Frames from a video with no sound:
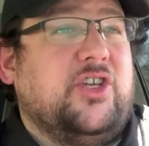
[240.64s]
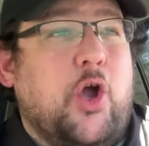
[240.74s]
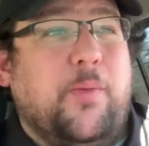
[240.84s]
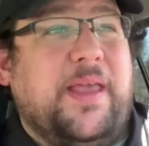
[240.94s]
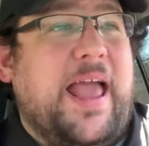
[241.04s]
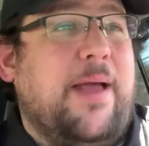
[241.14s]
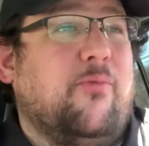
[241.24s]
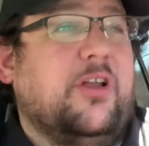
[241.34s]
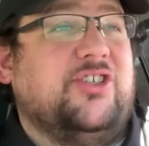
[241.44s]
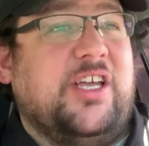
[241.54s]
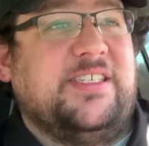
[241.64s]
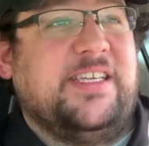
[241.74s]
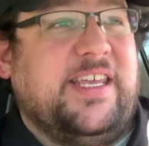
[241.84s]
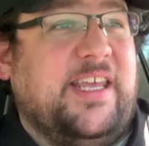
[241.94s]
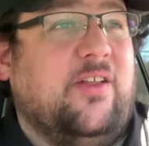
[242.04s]
Toby Emmerich,
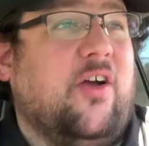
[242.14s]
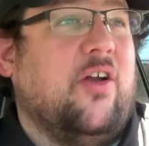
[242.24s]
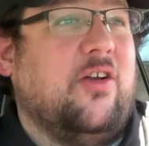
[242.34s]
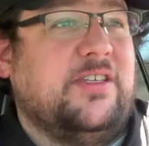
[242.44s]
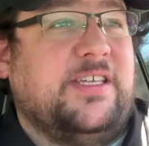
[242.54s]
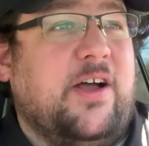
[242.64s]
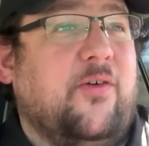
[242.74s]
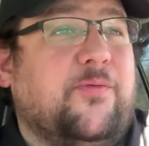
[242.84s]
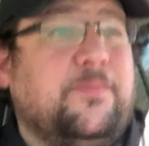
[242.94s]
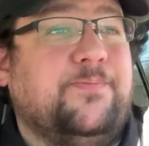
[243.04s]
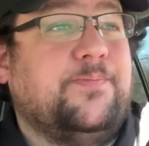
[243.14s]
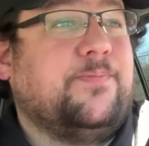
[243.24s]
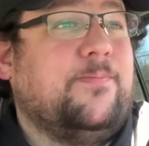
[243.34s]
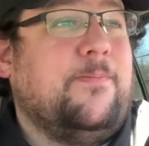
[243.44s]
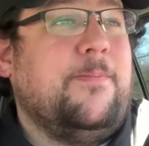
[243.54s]
Jason Kilar herself,
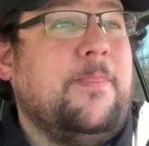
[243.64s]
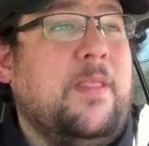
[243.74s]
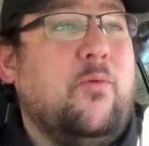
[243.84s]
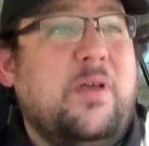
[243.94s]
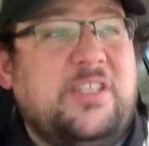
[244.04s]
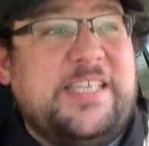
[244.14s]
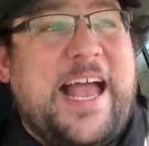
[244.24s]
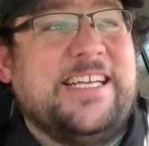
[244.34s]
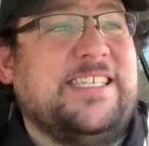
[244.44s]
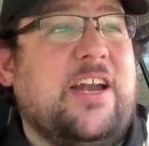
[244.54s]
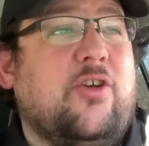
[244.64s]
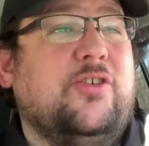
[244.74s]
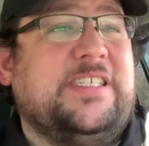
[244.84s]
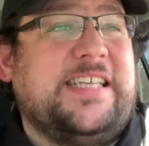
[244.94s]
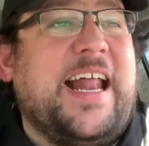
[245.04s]
with Zack Snyder,
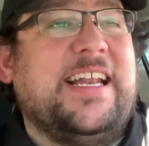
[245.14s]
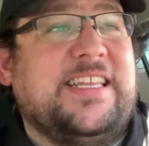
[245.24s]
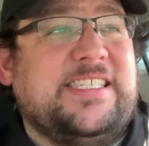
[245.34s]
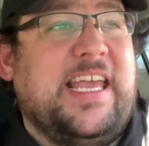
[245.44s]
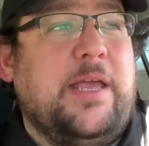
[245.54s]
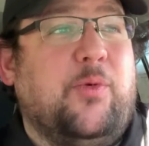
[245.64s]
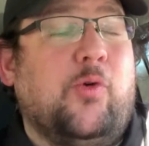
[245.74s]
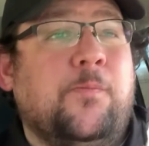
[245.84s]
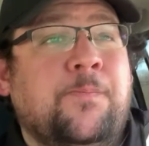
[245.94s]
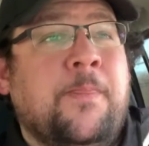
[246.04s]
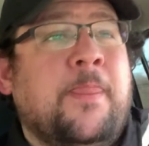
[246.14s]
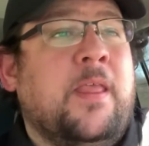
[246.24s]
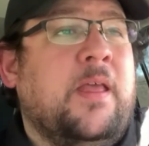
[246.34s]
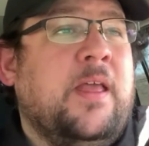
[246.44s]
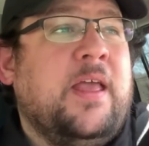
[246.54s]
who sat at the table
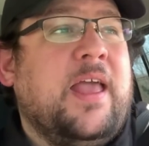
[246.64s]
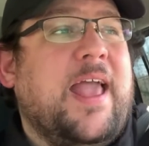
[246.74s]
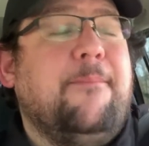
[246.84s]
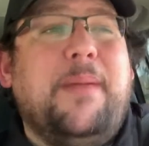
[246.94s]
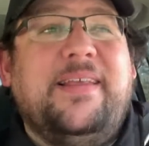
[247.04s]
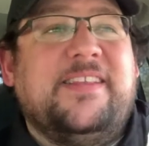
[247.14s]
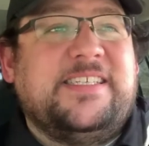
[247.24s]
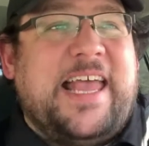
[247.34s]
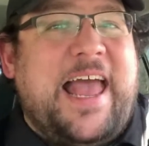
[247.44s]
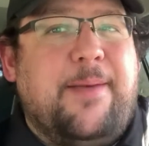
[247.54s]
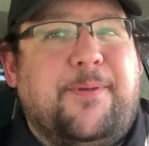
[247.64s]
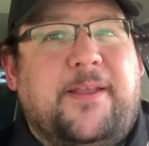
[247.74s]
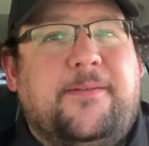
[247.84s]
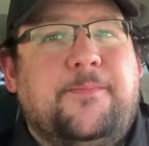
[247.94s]
and made this happen.